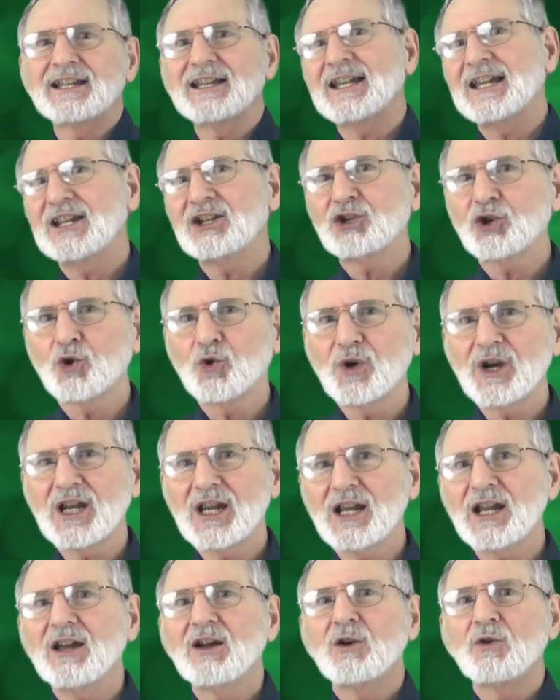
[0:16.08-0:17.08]

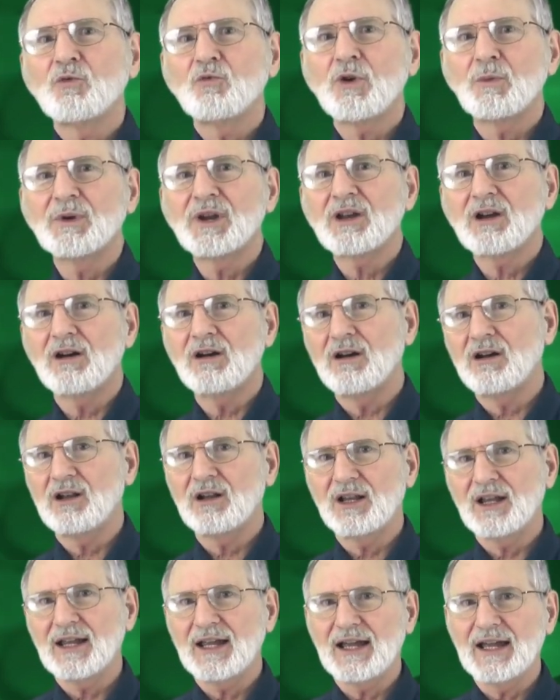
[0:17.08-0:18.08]
entering what we
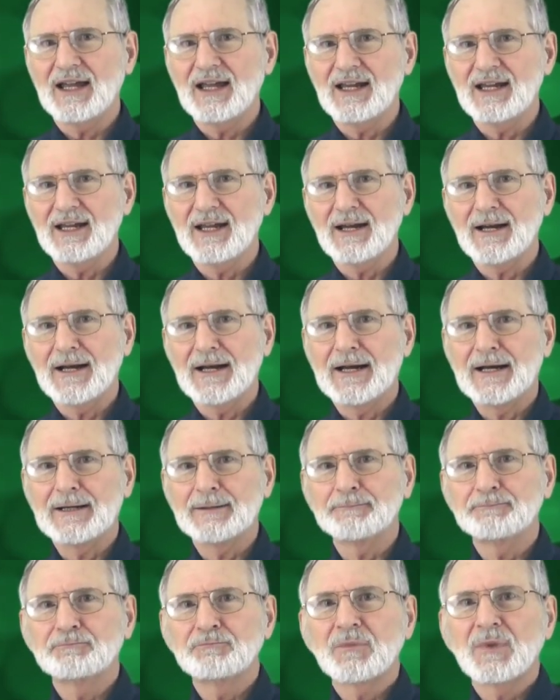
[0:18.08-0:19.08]
call a
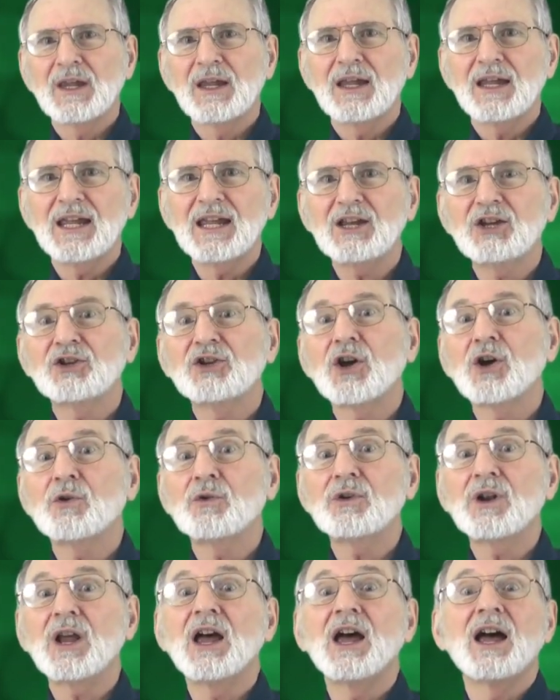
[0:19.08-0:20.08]

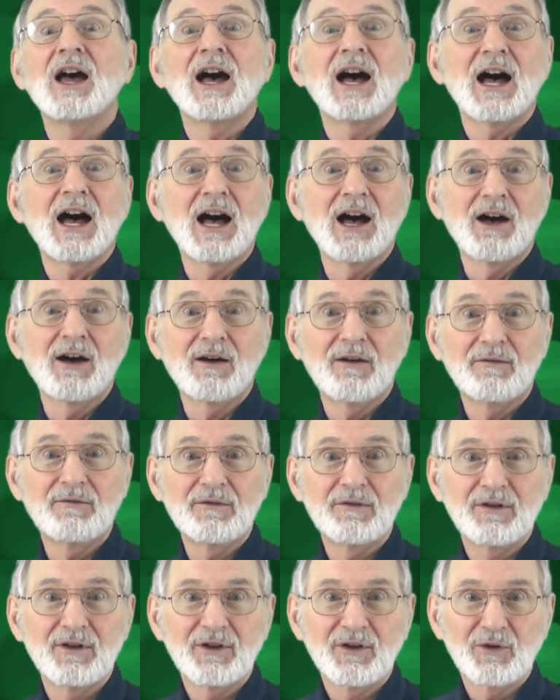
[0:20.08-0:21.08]
ecotone of
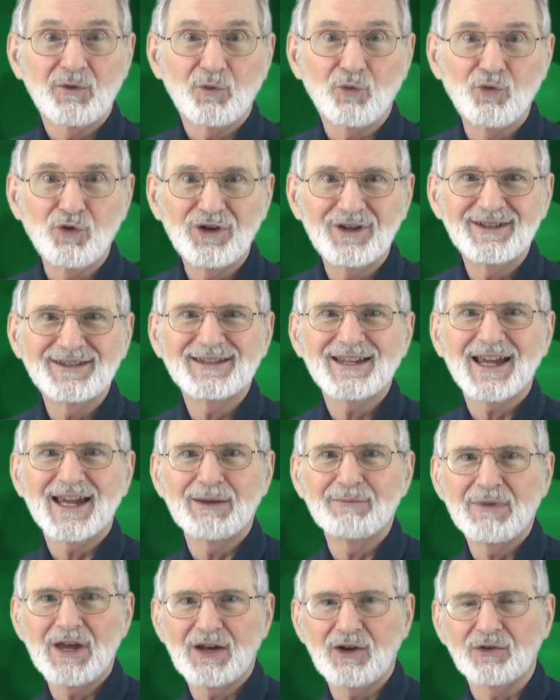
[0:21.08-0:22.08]
woods
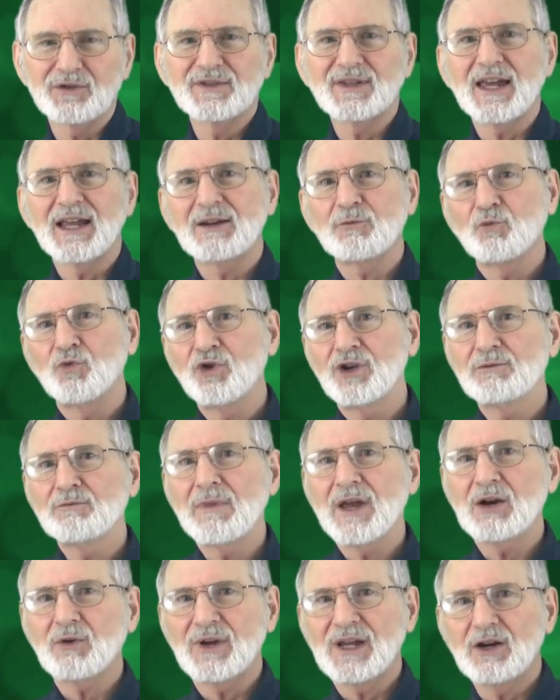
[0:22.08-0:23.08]
and meadows, that
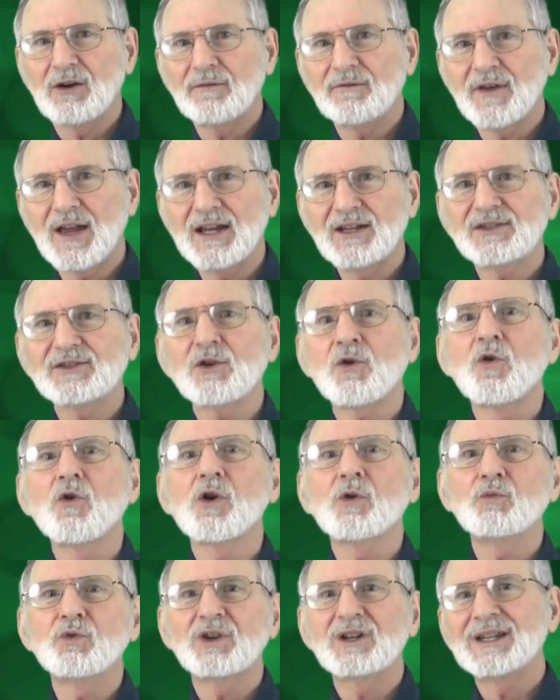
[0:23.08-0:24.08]
wood-meadow interface
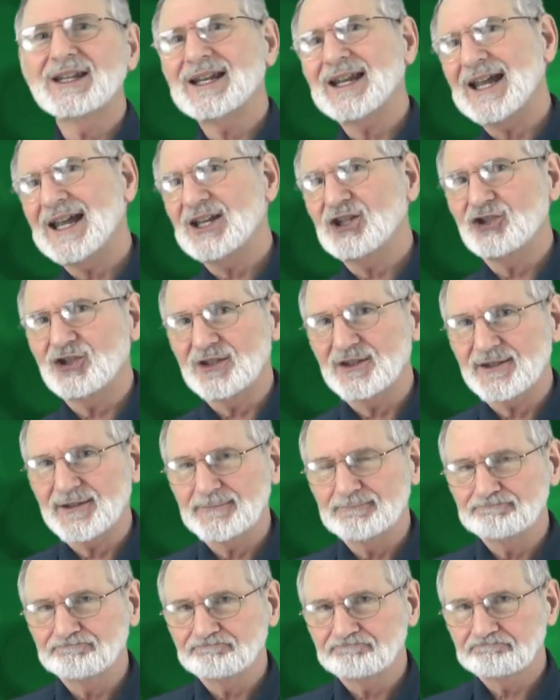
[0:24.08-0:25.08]
or woodland edges.
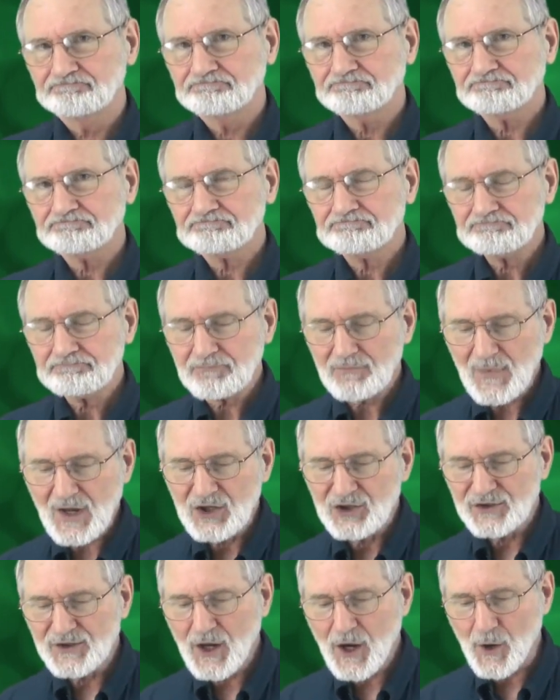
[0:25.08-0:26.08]

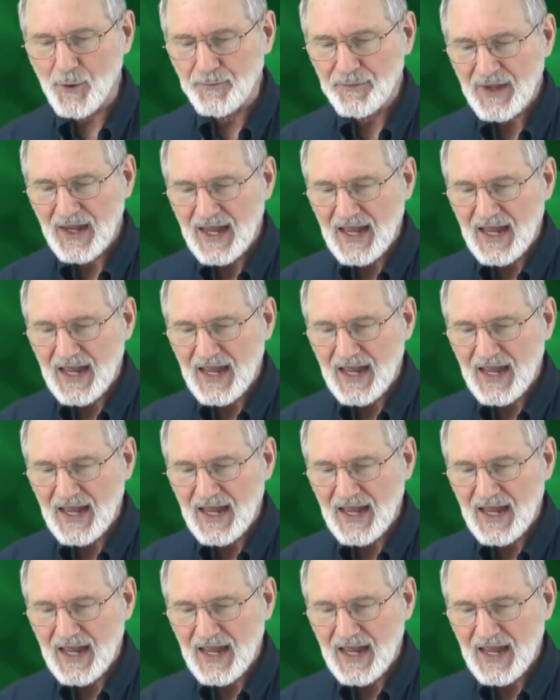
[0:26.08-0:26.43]
So